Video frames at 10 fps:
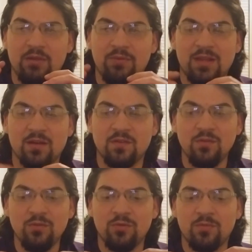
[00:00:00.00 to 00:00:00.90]
we can
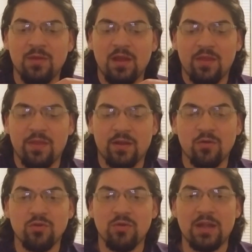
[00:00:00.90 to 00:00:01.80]
assume that
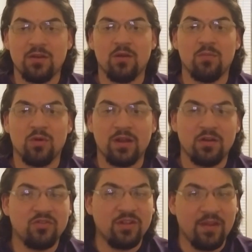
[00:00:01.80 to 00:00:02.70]
Goku had no more
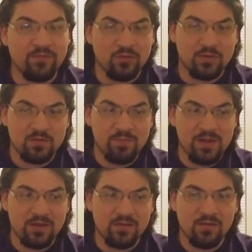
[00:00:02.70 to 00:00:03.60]
energy left to
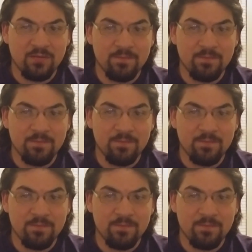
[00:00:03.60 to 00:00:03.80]
expend.